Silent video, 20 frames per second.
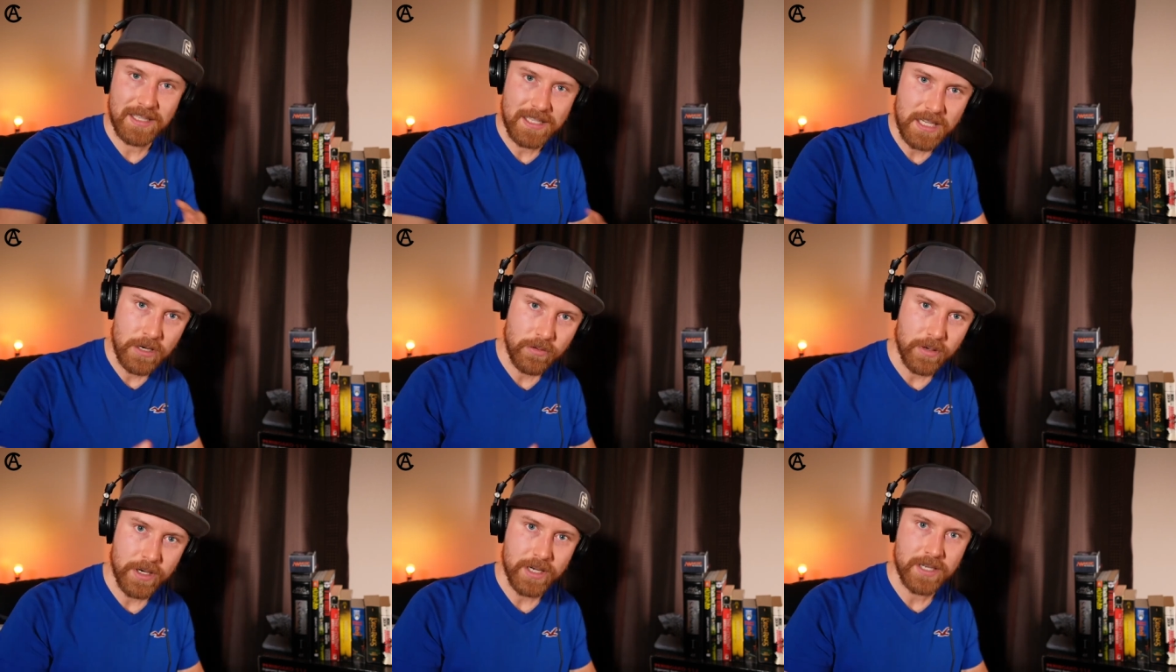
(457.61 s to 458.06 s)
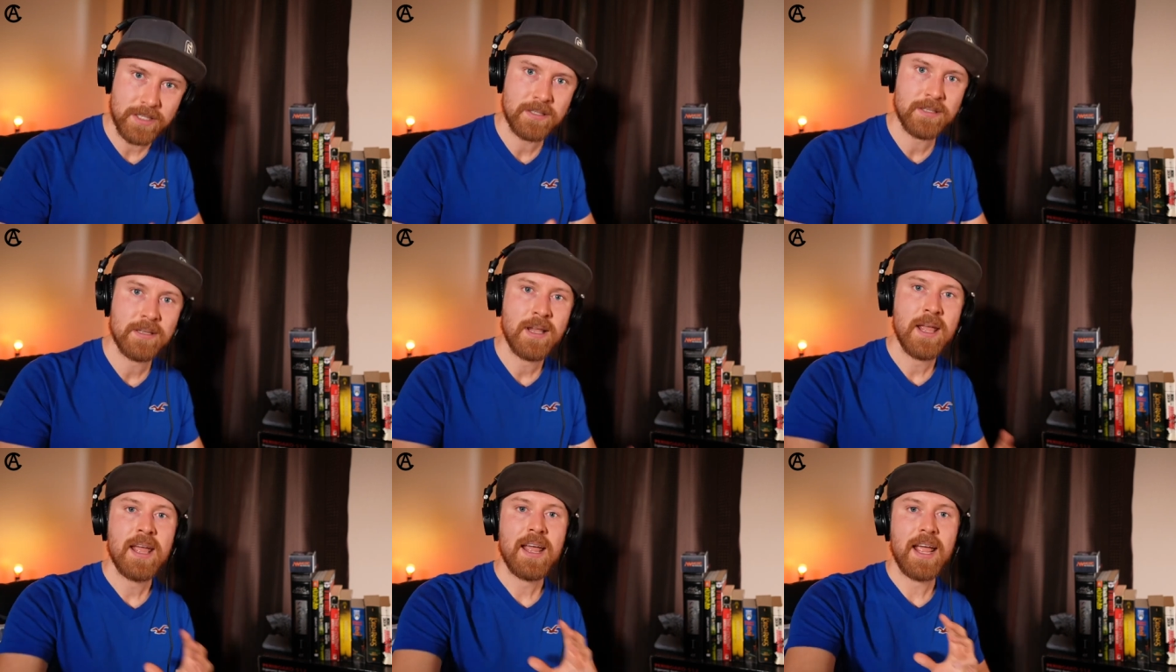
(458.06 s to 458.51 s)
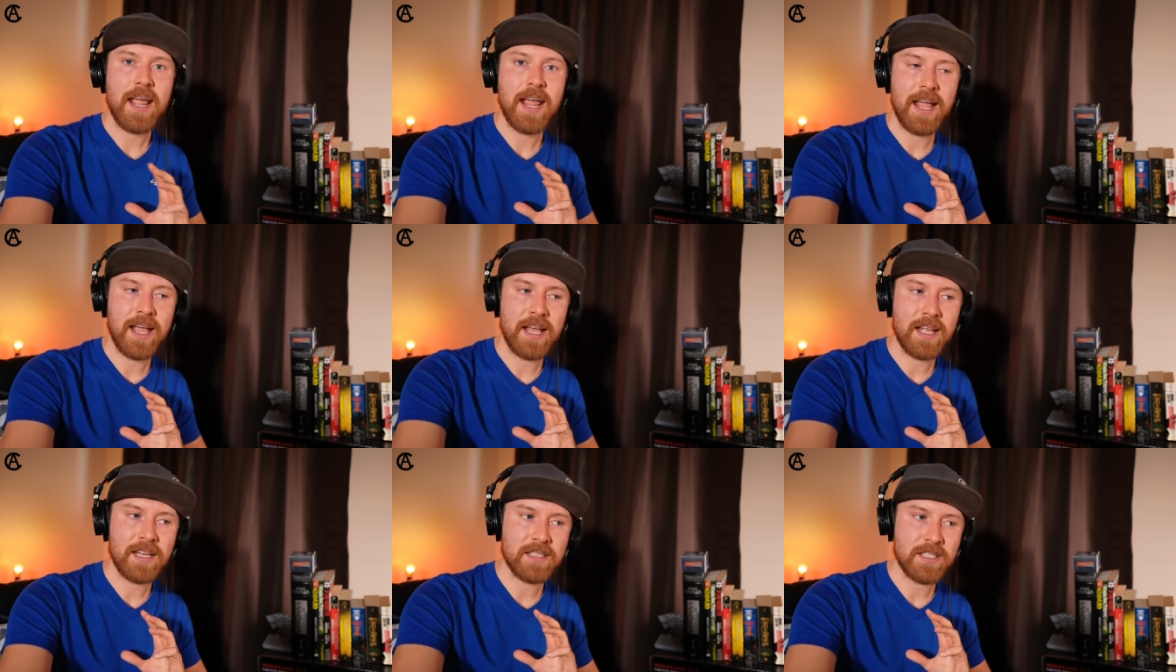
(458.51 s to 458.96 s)
lyrics
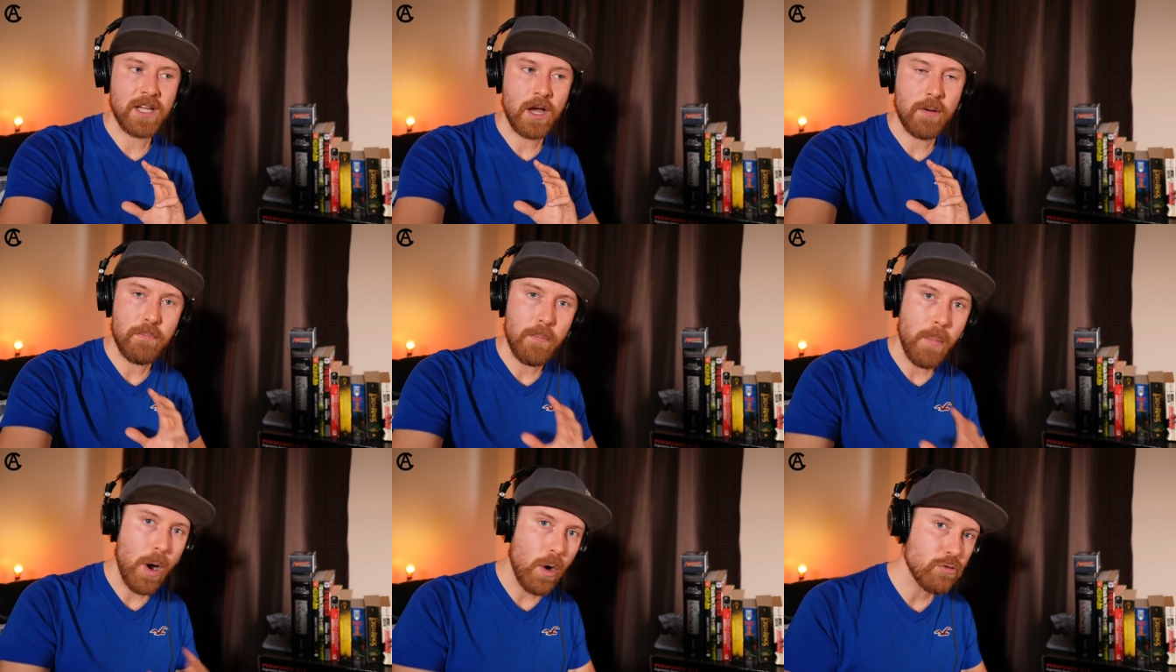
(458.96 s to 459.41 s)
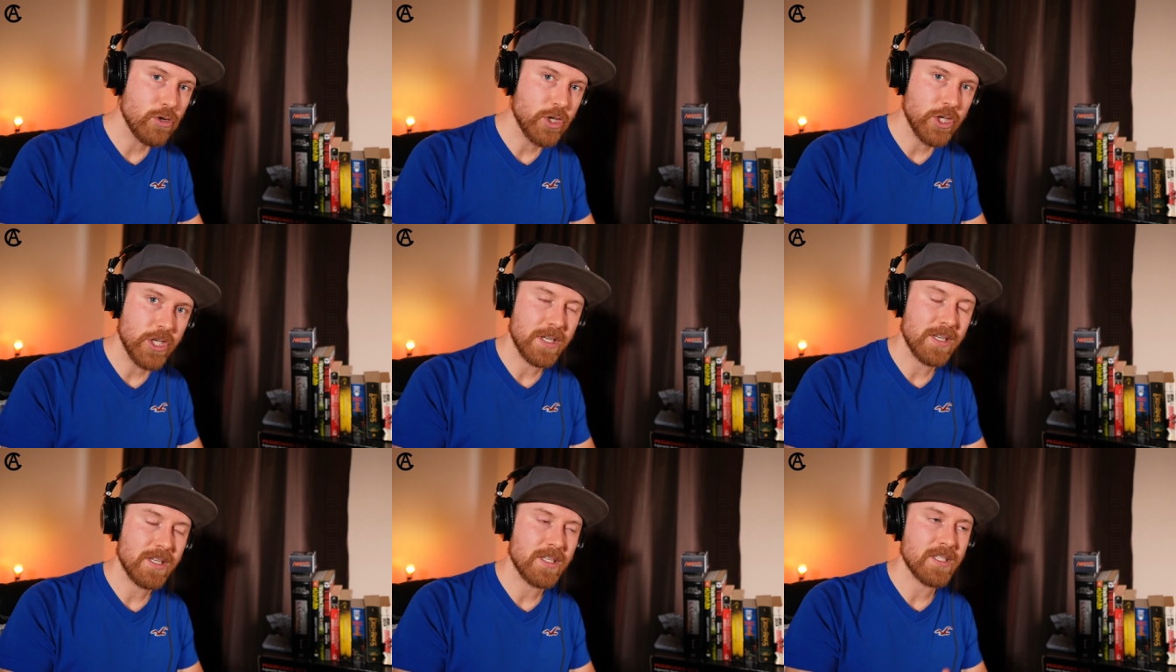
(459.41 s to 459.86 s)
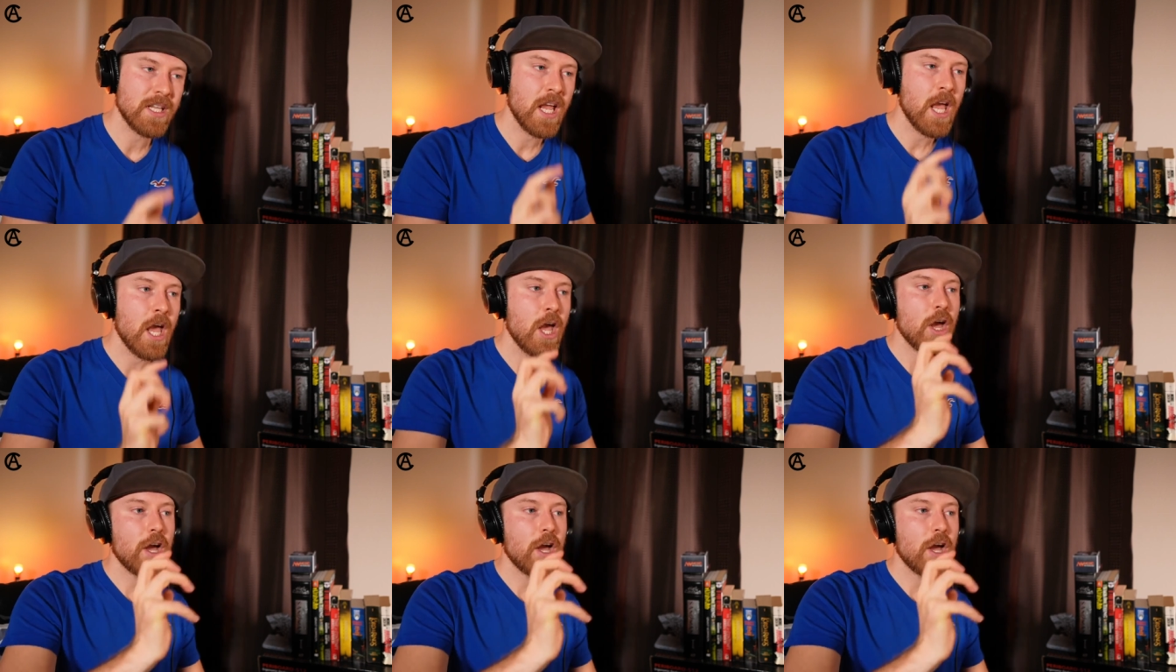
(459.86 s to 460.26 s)
and emotions,